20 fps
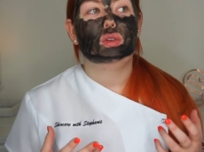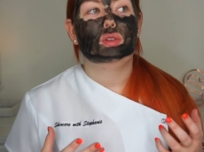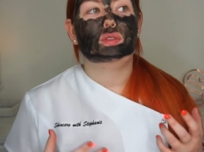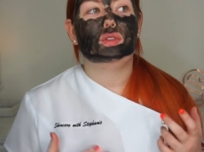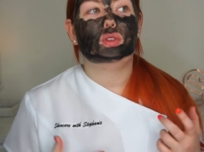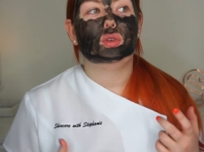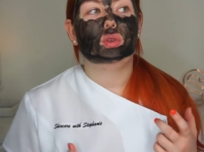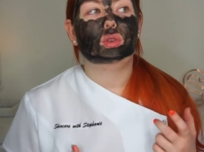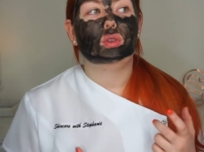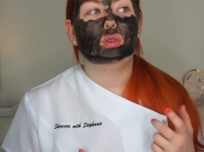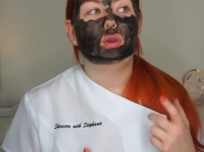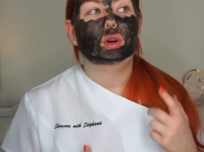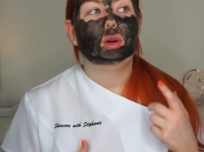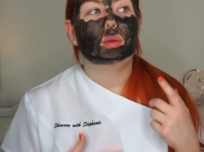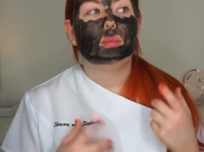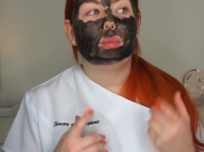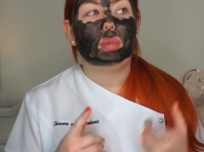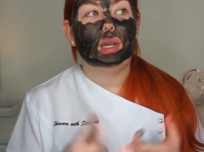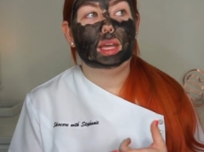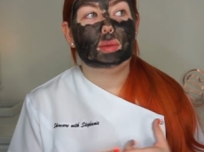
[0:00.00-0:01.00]
for
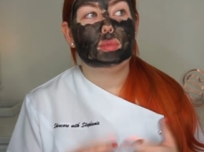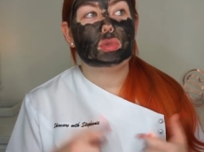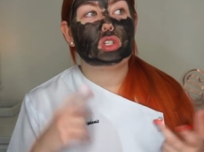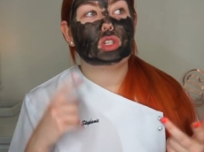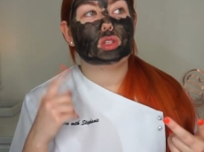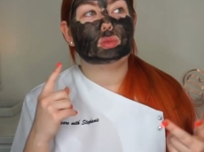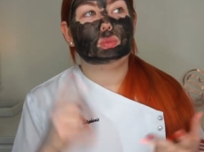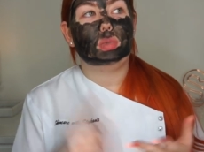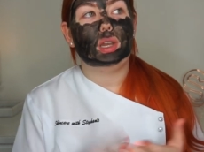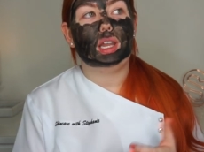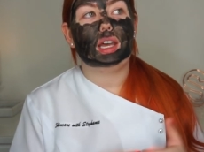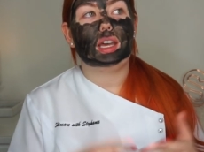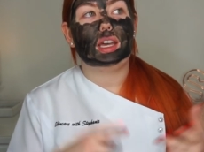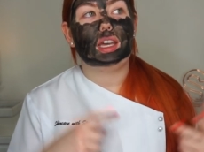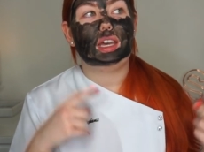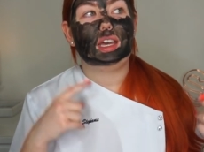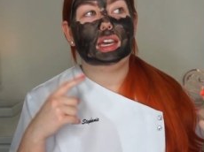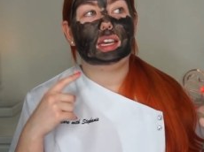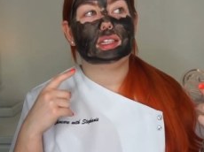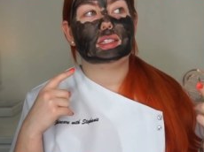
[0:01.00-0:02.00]
blemishes,
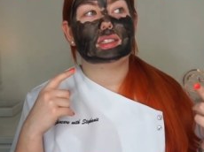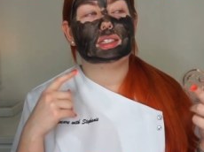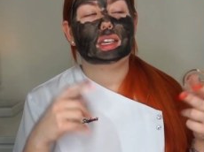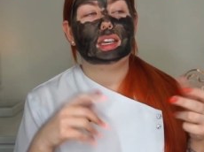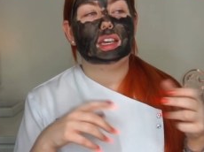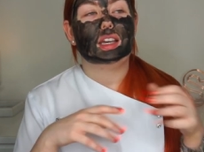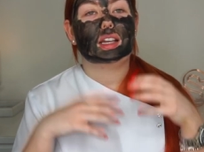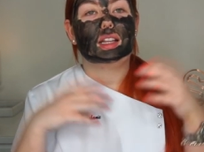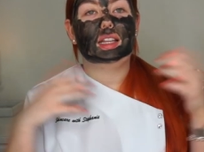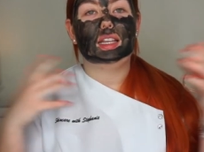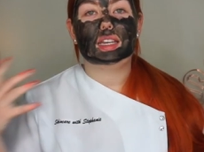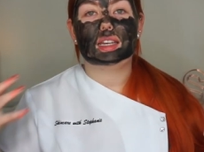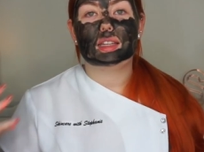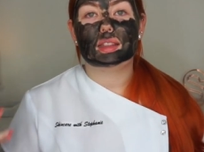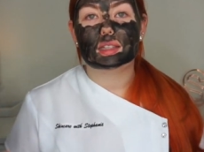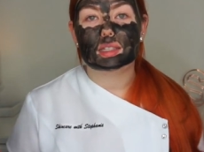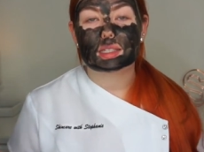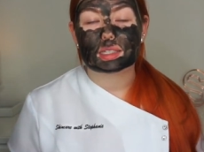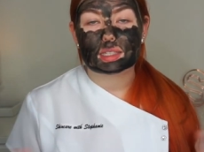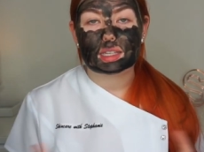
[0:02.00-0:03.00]
blackheads, clearing
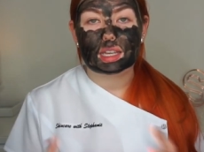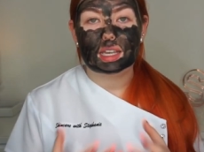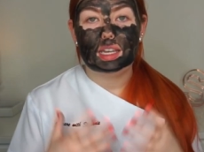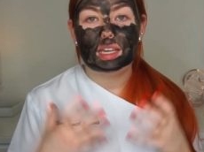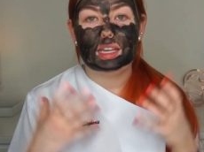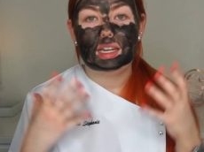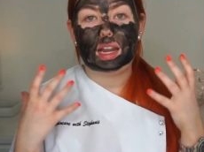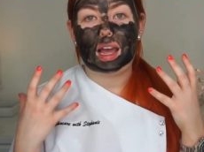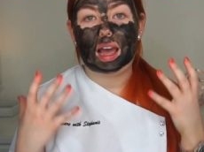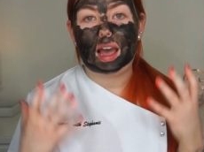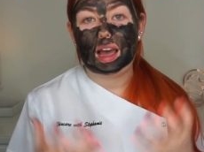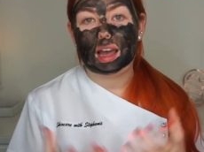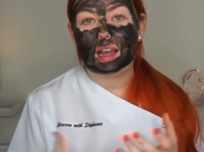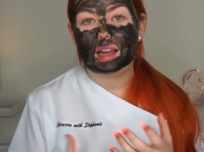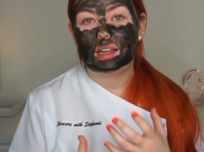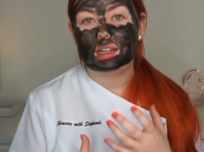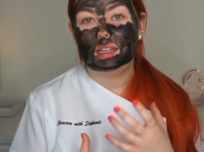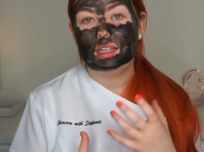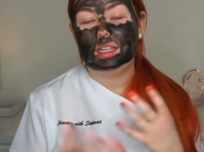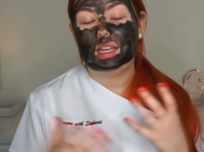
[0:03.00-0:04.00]
the skin,
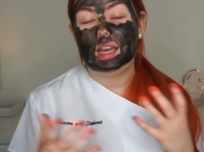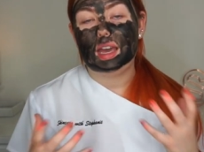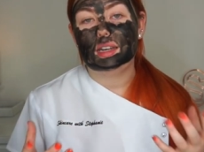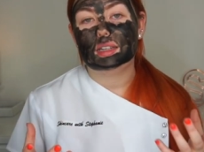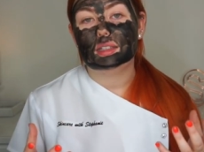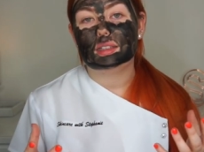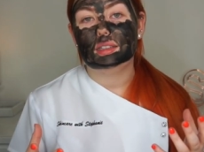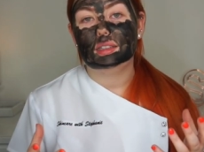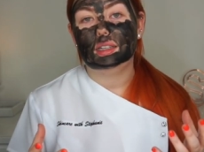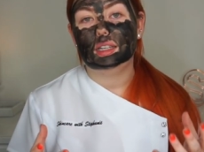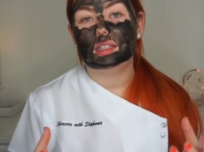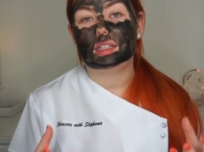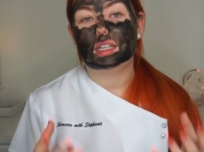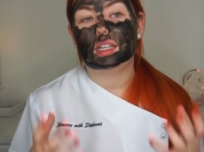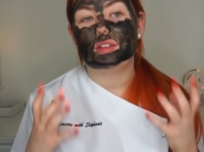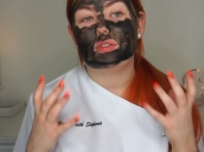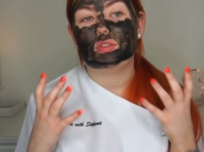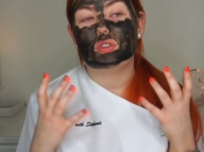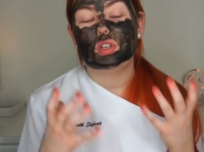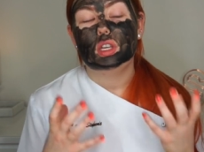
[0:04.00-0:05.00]
acne, anything like
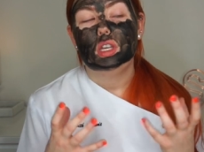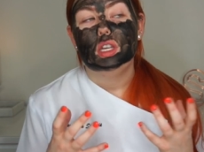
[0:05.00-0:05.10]
that.